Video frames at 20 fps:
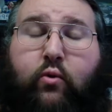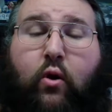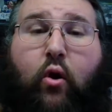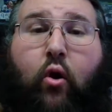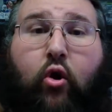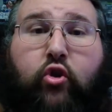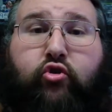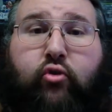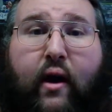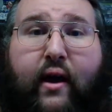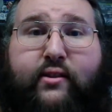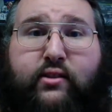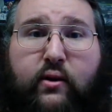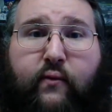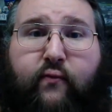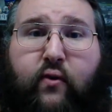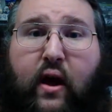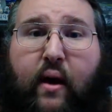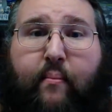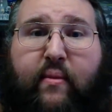where Ultrons are
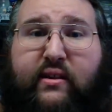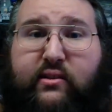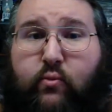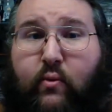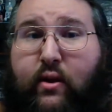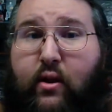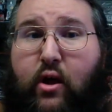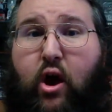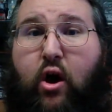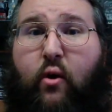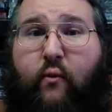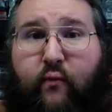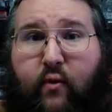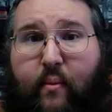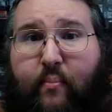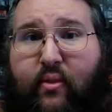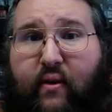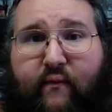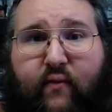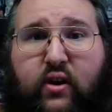from, as we know
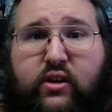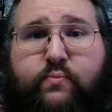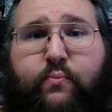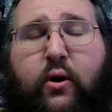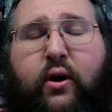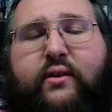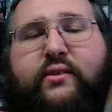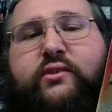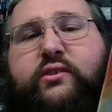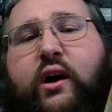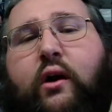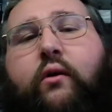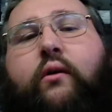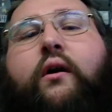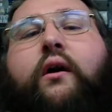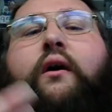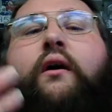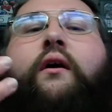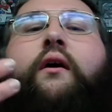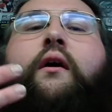from the first book. So
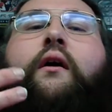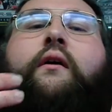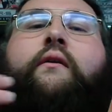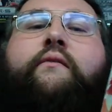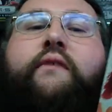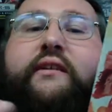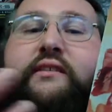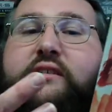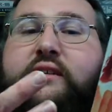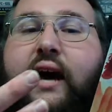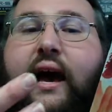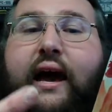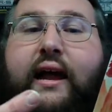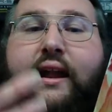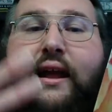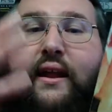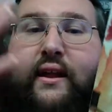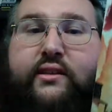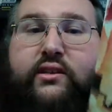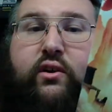it's tied
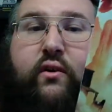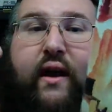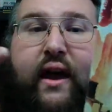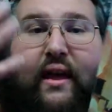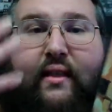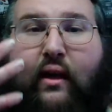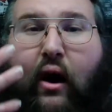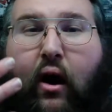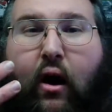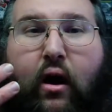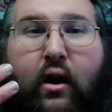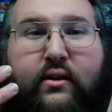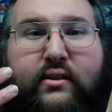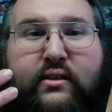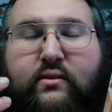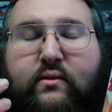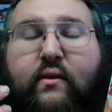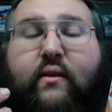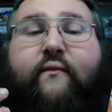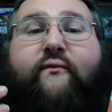in. It's great. The
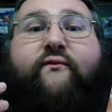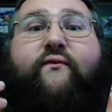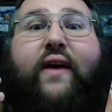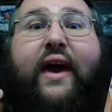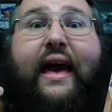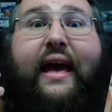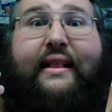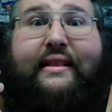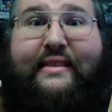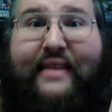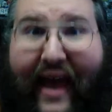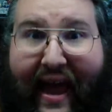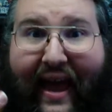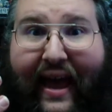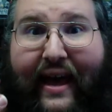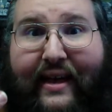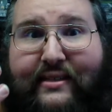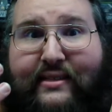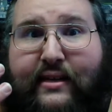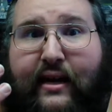art's
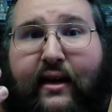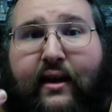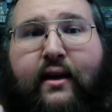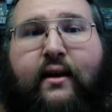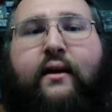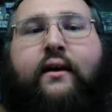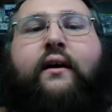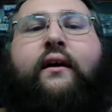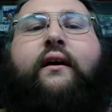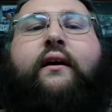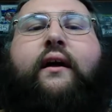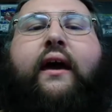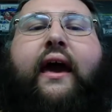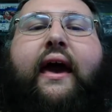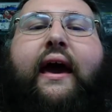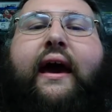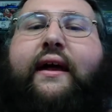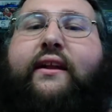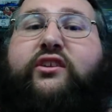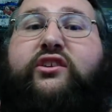fantastic.
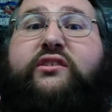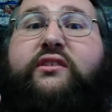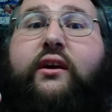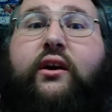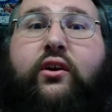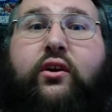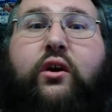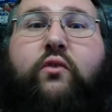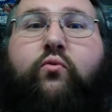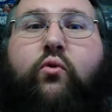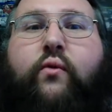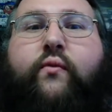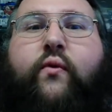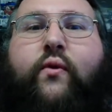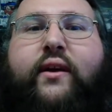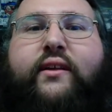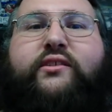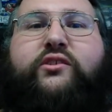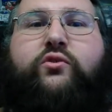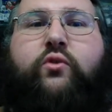And it's just a good
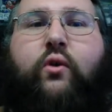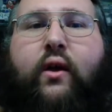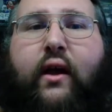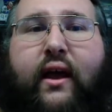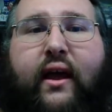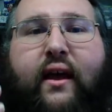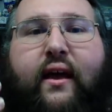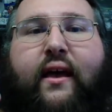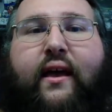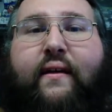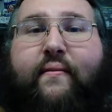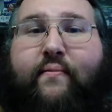Wolverine story.